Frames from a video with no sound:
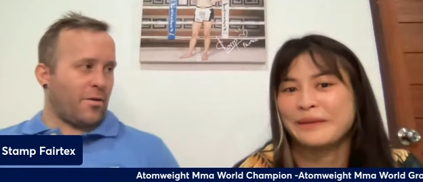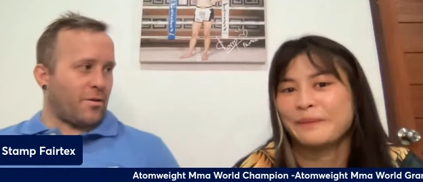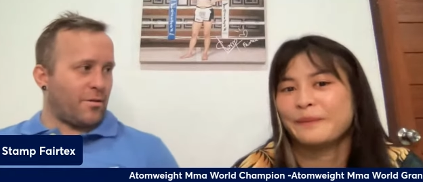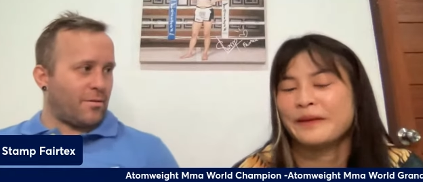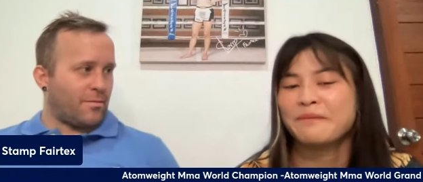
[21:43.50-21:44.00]

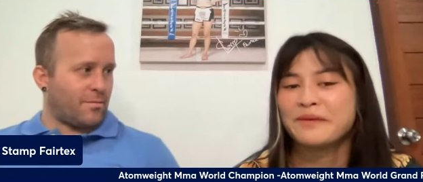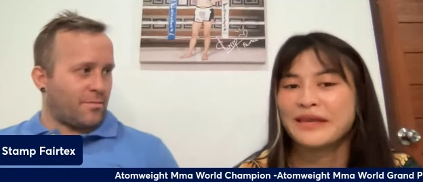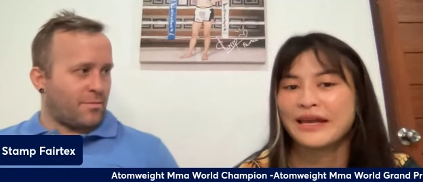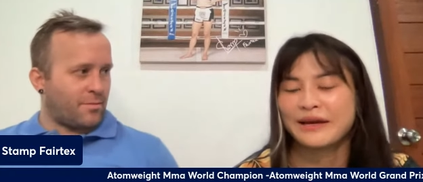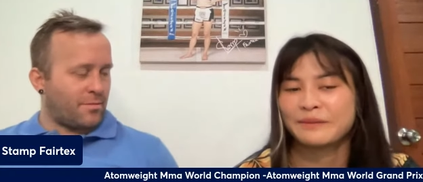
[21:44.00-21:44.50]
Speaker 1: May- uh, maybe
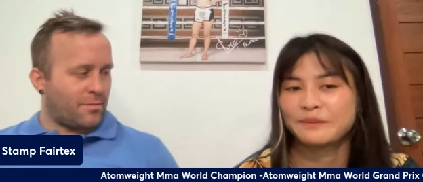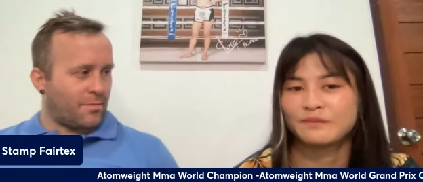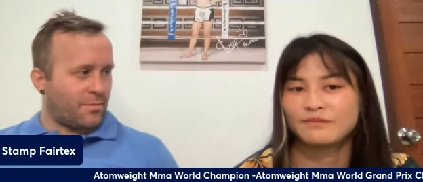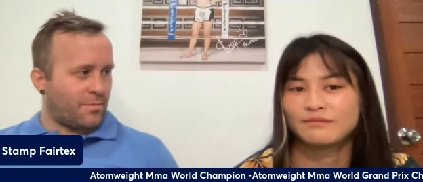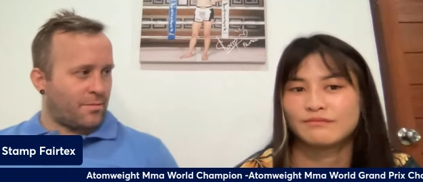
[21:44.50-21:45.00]
um
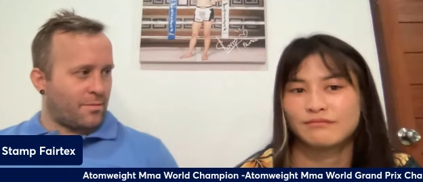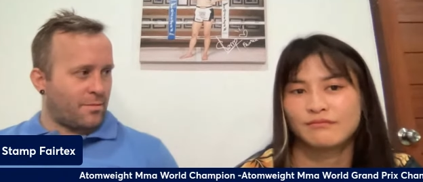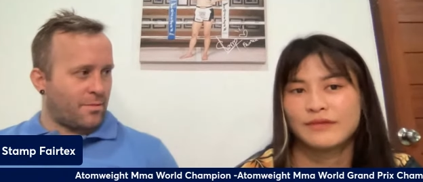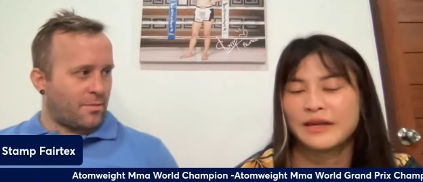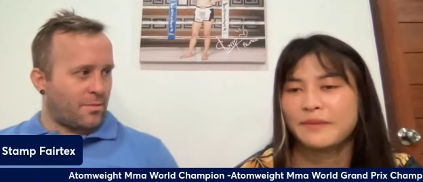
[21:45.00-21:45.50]

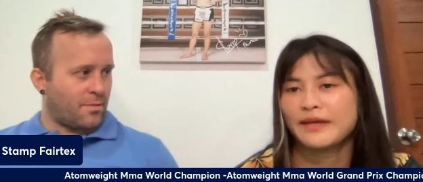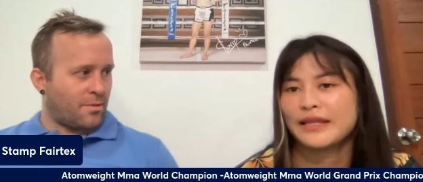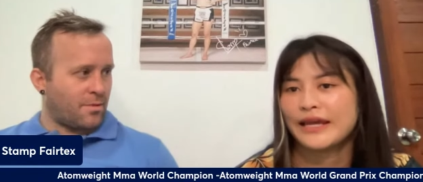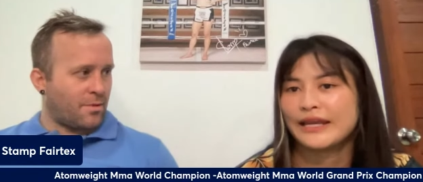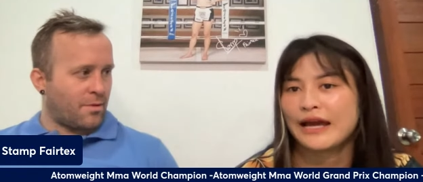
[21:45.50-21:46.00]
maybe
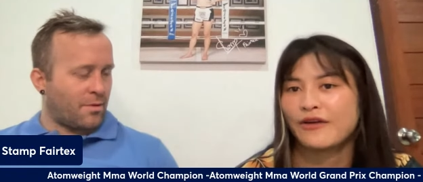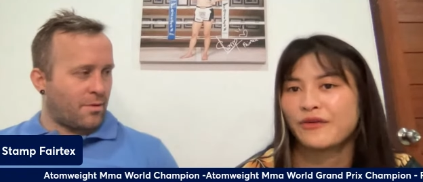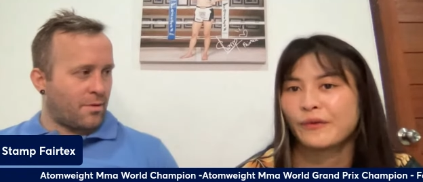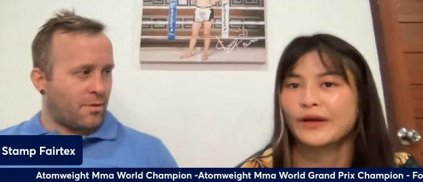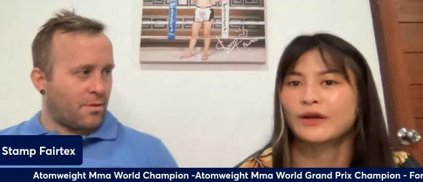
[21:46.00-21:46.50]
like now
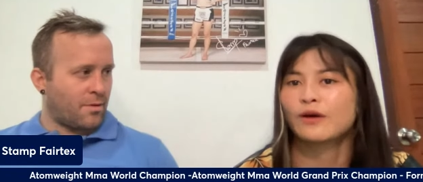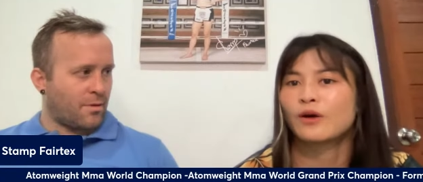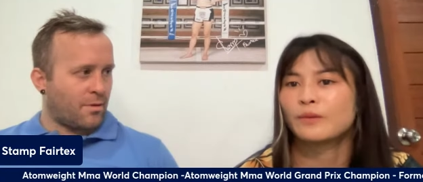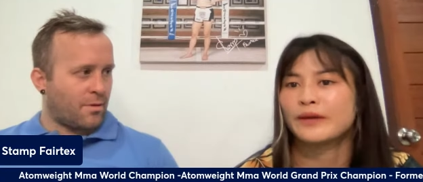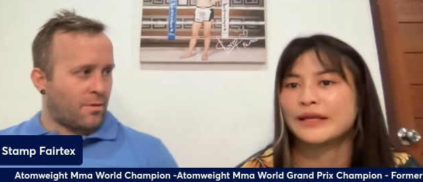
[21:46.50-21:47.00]
everyone
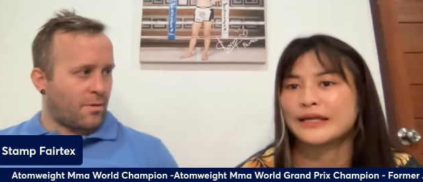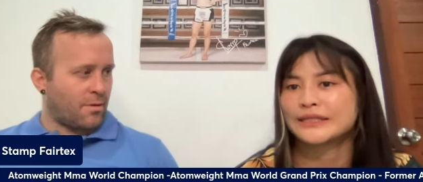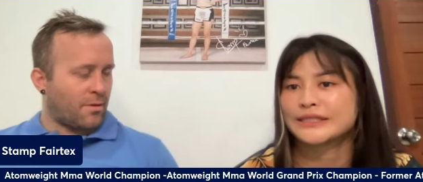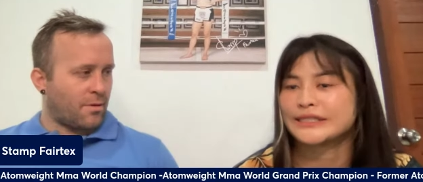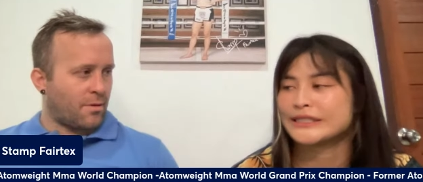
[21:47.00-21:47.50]
call me like
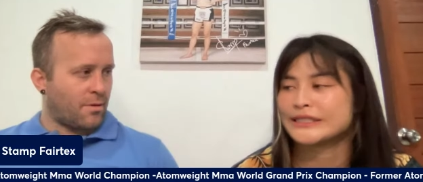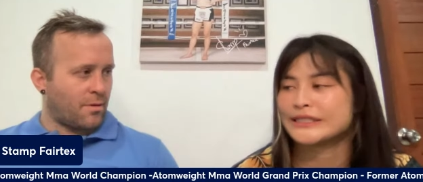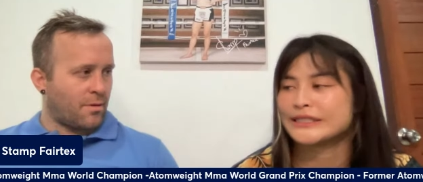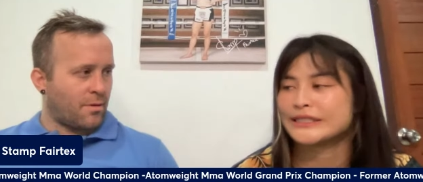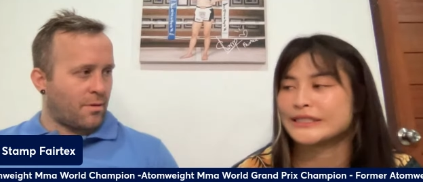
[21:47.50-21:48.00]
a
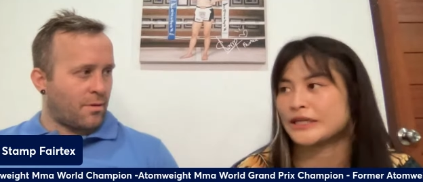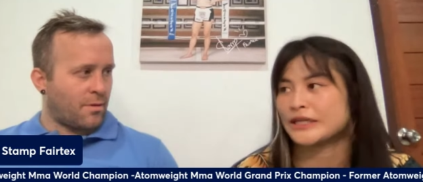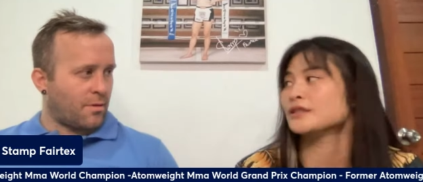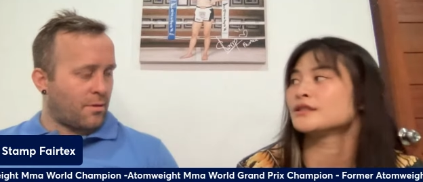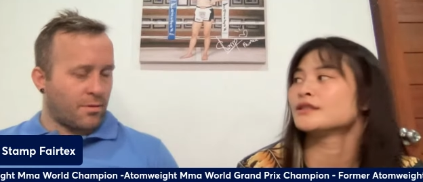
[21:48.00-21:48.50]
three
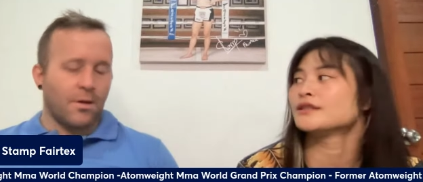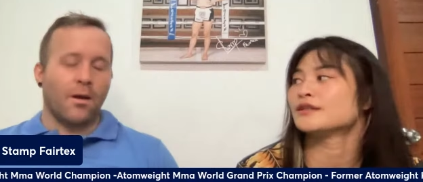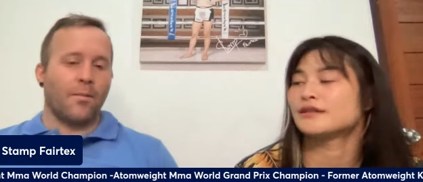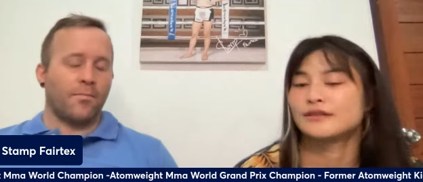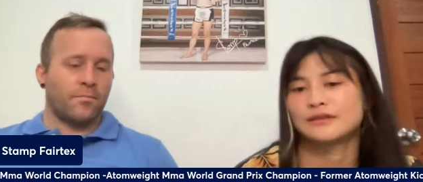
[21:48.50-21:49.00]
champion
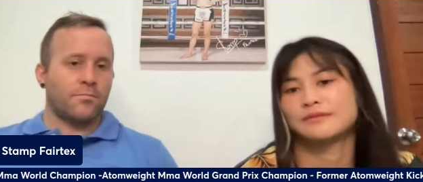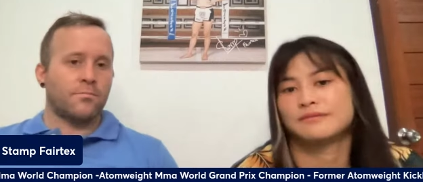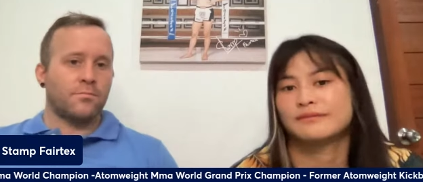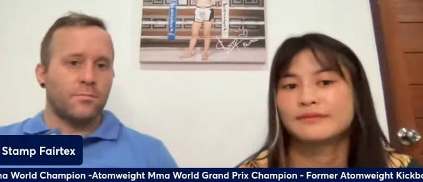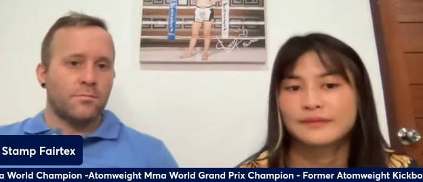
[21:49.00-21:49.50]
Speaker 2: yeah
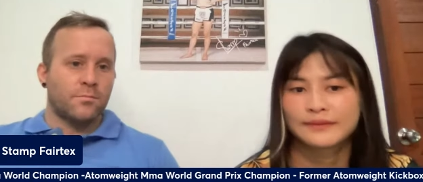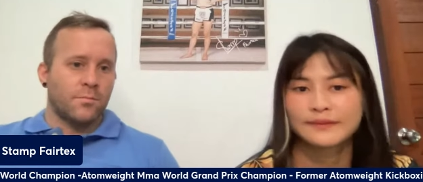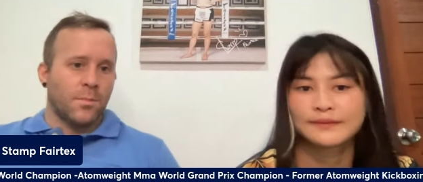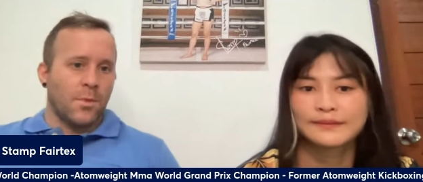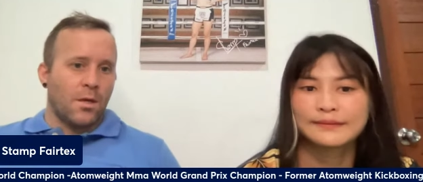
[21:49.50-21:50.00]
mm-hmm.
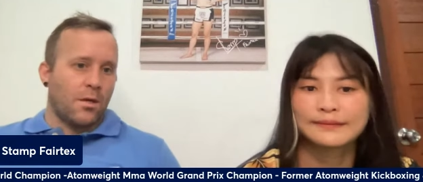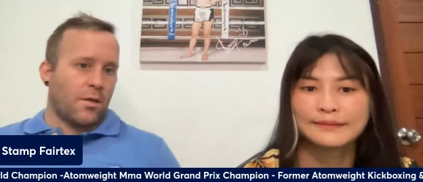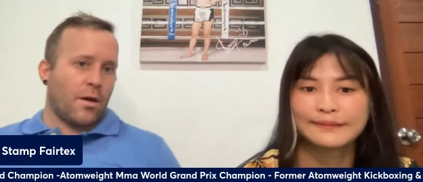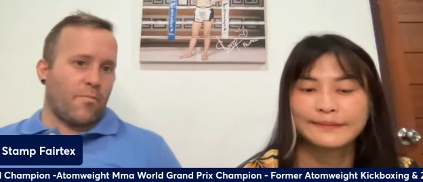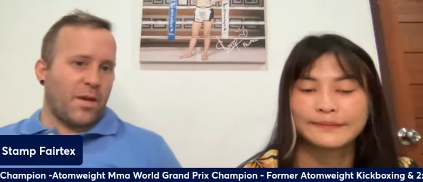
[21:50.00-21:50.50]

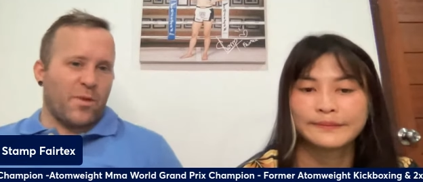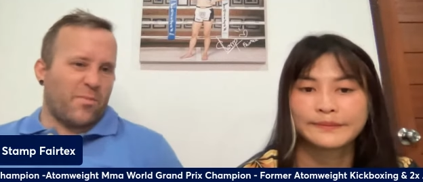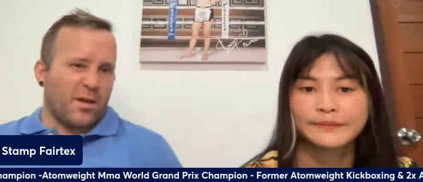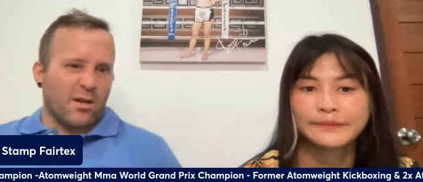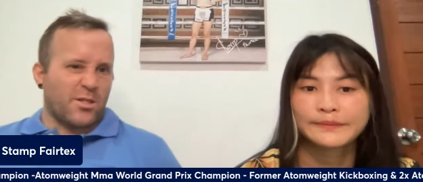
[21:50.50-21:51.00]
yeah
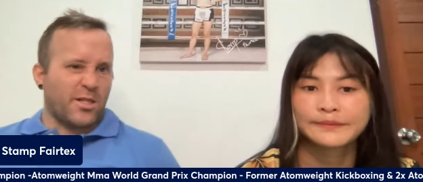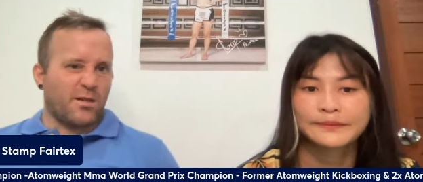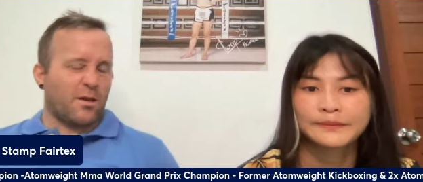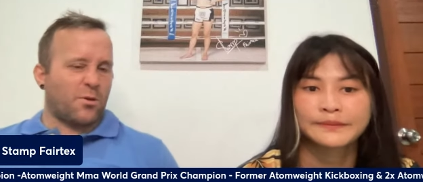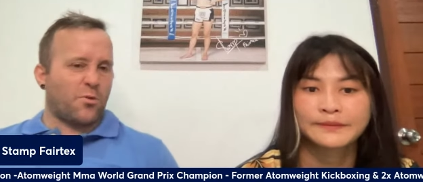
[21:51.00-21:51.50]
maybe because
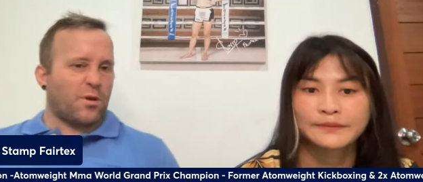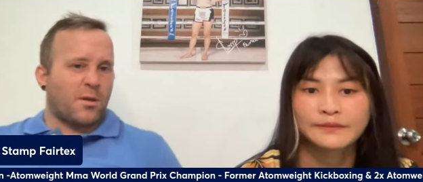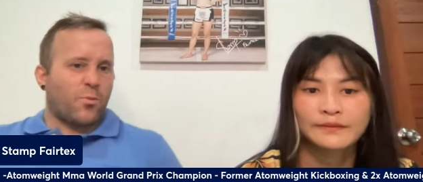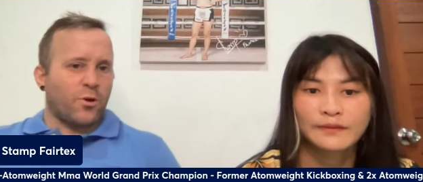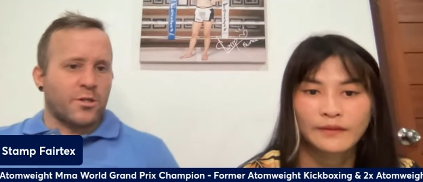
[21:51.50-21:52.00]
she's a three
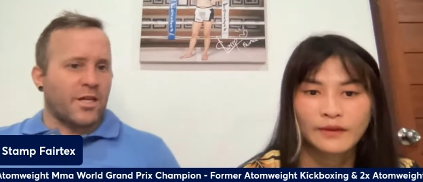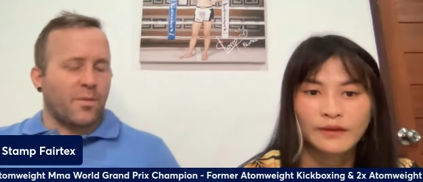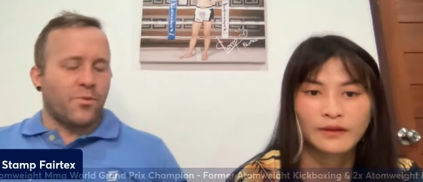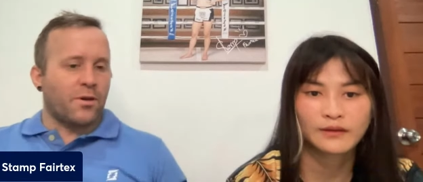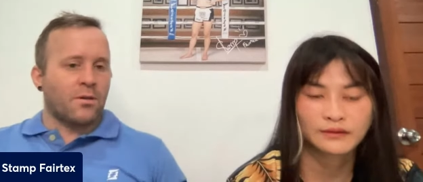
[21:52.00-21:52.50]
sport
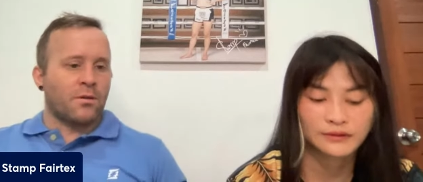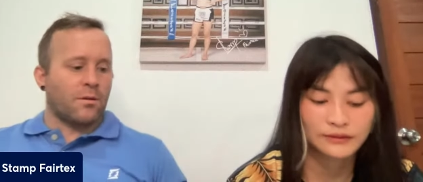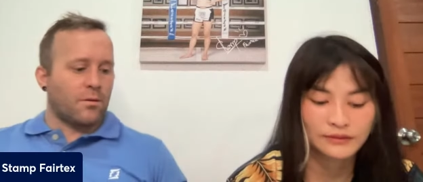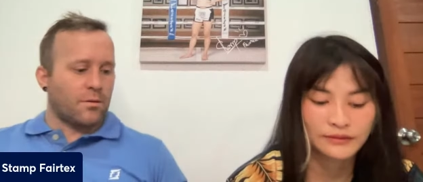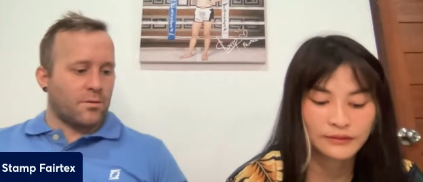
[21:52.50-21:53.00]
champion
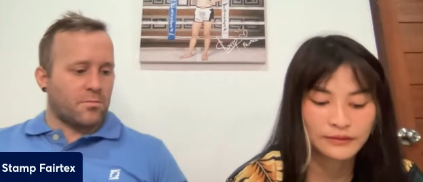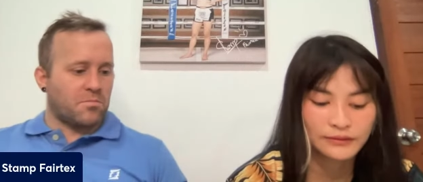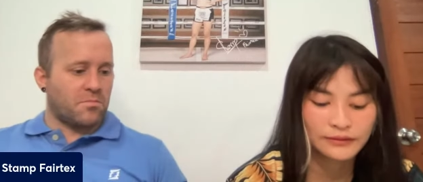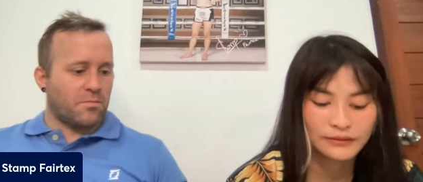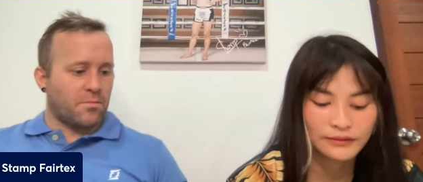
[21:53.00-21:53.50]

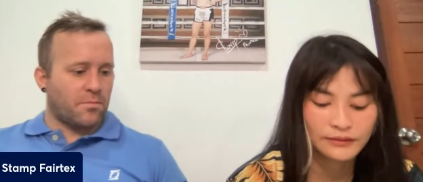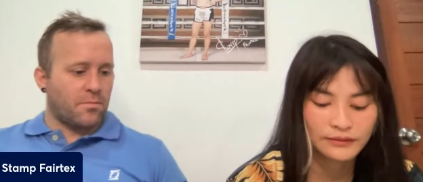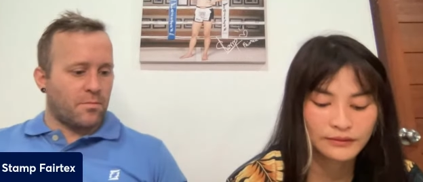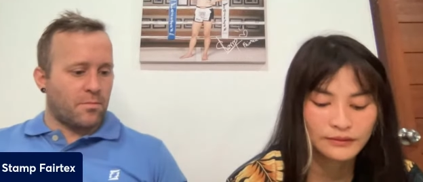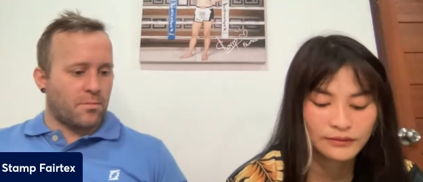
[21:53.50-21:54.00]

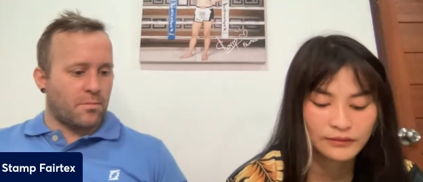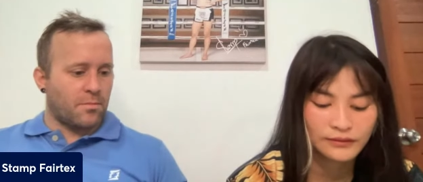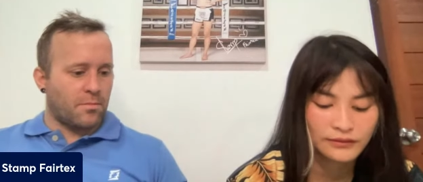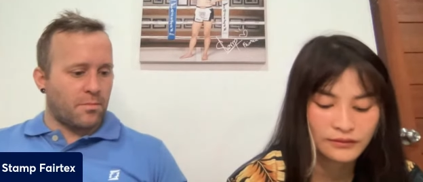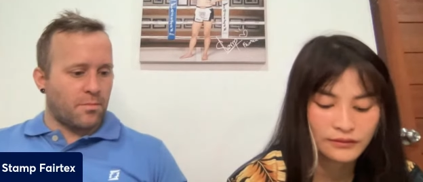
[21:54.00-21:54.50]
how do
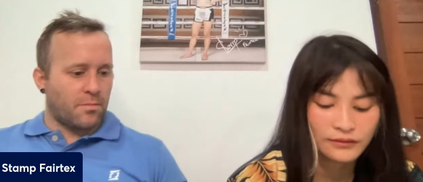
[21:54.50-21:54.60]
you deal